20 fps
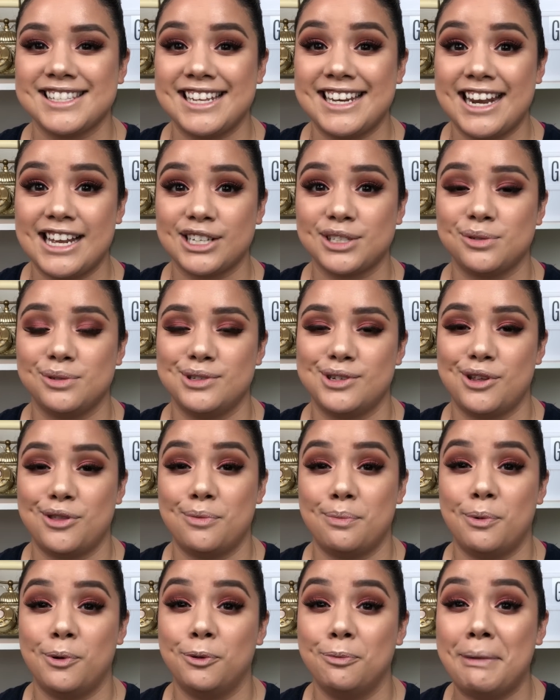The next ones are the
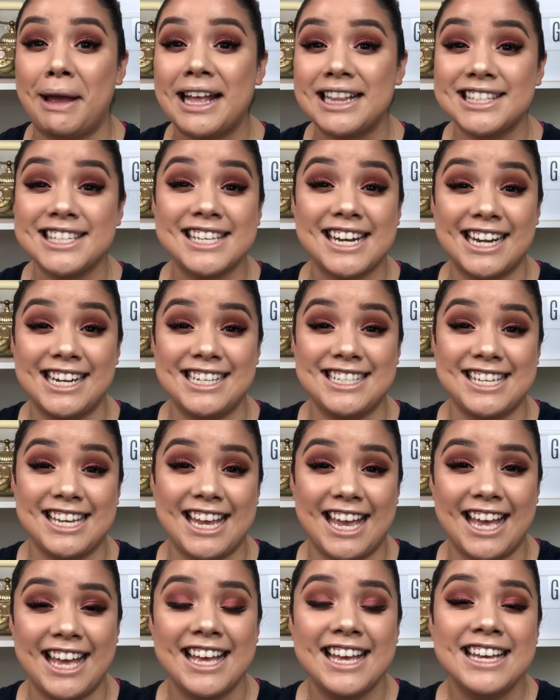bold mattes that I need to
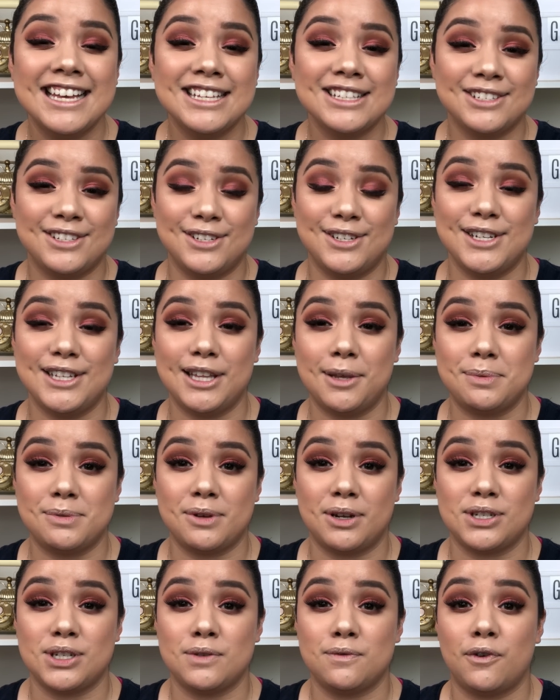get to do lip
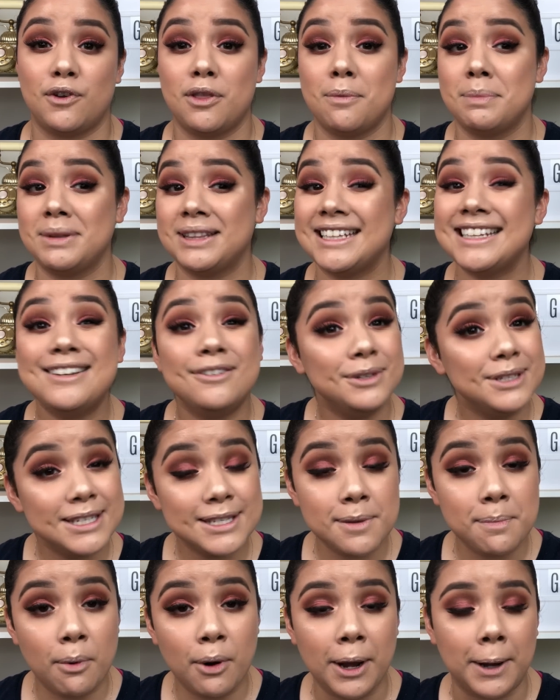swatches for them, but they don't
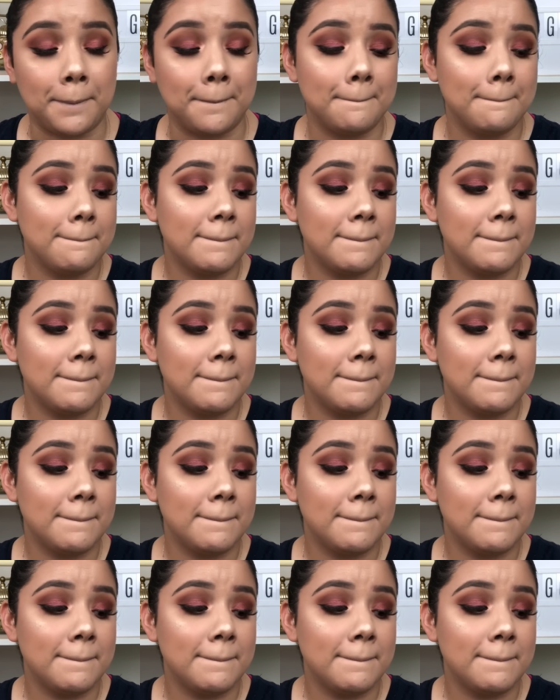disappoint.